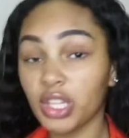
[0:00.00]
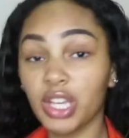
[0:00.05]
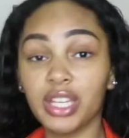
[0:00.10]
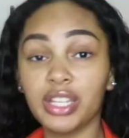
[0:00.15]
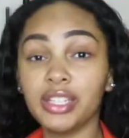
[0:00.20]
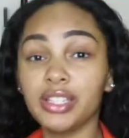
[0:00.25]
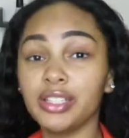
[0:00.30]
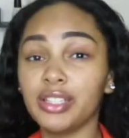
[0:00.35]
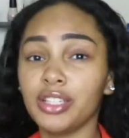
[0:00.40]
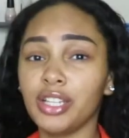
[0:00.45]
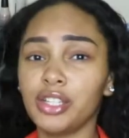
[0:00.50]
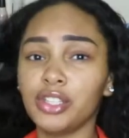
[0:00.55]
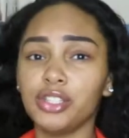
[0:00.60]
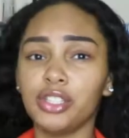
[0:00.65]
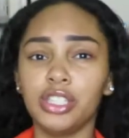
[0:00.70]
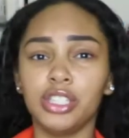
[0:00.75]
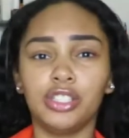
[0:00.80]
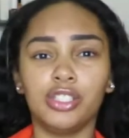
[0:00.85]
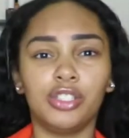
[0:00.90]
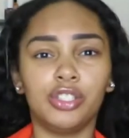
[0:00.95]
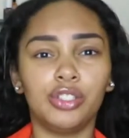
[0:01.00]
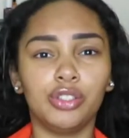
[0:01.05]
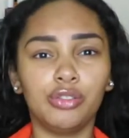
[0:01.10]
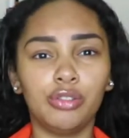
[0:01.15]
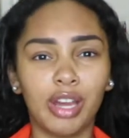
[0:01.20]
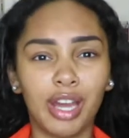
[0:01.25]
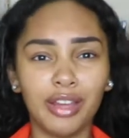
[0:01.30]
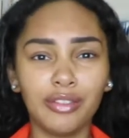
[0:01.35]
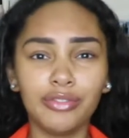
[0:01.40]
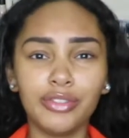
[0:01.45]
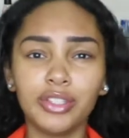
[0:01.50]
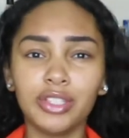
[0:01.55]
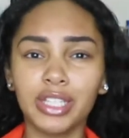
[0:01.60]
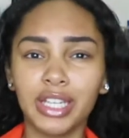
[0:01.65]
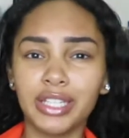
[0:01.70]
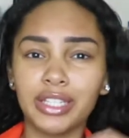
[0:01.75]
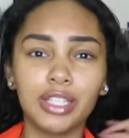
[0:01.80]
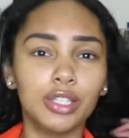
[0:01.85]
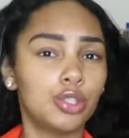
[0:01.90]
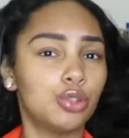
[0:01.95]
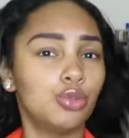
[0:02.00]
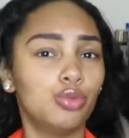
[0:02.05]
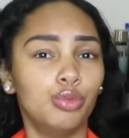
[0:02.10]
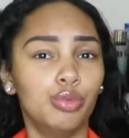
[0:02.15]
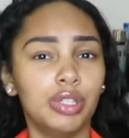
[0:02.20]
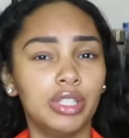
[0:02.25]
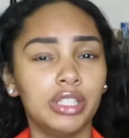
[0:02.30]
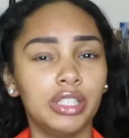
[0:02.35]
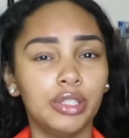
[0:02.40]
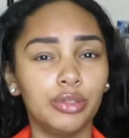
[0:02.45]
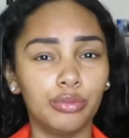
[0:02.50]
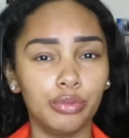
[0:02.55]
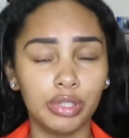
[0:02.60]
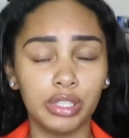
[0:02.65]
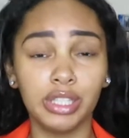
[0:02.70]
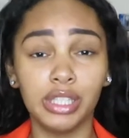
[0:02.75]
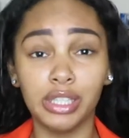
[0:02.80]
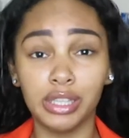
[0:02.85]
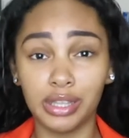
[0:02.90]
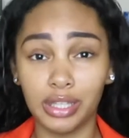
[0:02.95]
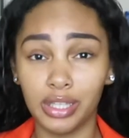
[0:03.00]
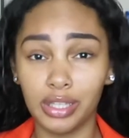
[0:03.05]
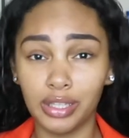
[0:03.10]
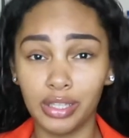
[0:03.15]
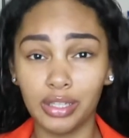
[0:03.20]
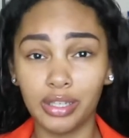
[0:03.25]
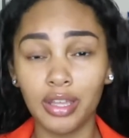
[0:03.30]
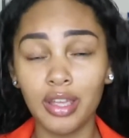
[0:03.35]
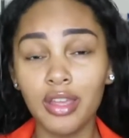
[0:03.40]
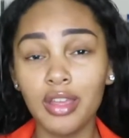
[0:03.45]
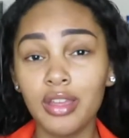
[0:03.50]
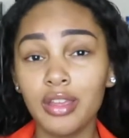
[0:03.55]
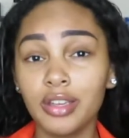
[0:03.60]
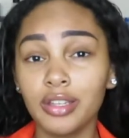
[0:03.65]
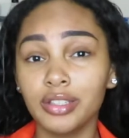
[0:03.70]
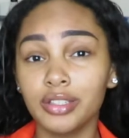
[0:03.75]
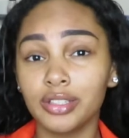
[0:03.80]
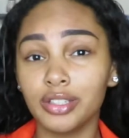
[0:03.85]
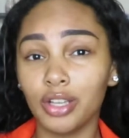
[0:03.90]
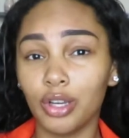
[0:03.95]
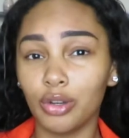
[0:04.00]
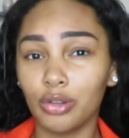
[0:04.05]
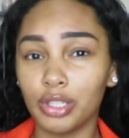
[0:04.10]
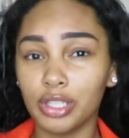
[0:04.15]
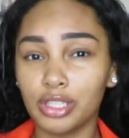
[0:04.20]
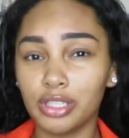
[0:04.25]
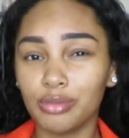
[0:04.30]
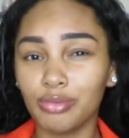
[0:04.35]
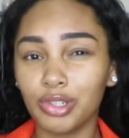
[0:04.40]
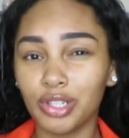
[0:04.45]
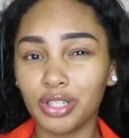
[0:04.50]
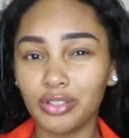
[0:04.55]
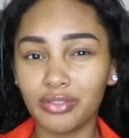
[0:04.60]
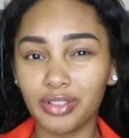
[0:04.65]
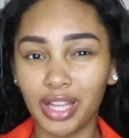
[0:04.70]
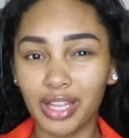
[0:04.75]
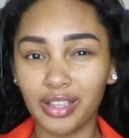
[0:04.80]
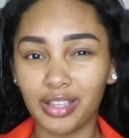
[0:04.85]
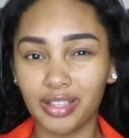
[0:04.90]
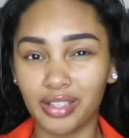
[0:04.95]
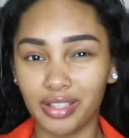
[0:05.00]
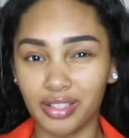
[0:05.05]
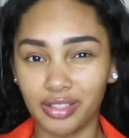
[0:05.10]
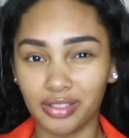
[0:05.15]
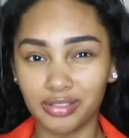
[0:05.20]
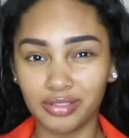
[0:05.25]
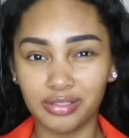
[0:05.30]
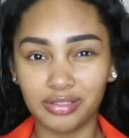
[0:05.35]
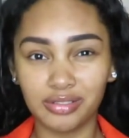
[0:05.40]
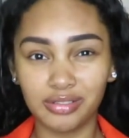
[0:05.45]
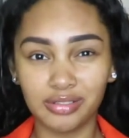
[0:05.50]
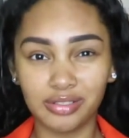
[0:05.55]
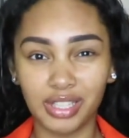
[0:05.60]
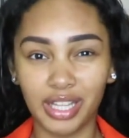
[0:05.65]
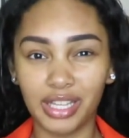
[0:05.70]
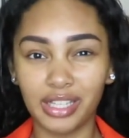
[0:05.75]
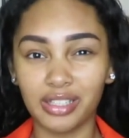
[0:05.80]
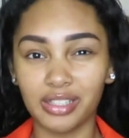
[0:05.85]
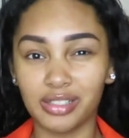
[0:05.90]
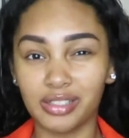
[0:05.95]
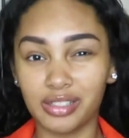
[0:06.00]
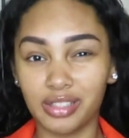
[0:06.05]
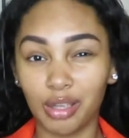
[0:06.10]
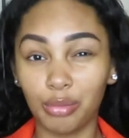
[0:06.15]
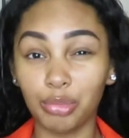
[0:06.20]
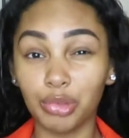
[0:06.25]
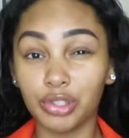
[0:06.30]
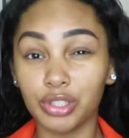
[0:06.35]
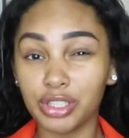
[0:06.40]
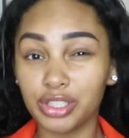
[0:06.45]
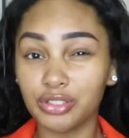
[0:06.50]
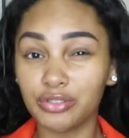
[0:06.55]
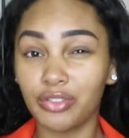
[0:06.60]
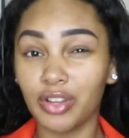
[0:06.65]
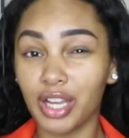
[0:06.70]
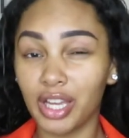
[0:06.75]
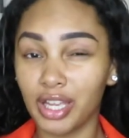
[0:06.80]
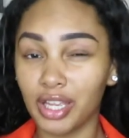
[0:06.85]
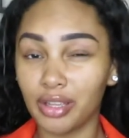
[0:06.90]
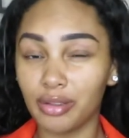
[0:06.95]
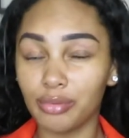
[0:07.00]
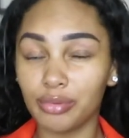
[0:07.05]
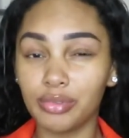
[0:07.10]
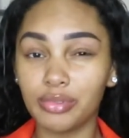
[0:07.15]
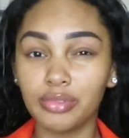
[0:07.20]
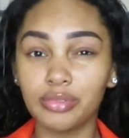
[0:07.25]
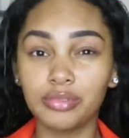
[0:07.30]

And then another thing, too, I feel like it's really, really thin, so it's more of, like a summerish vibe.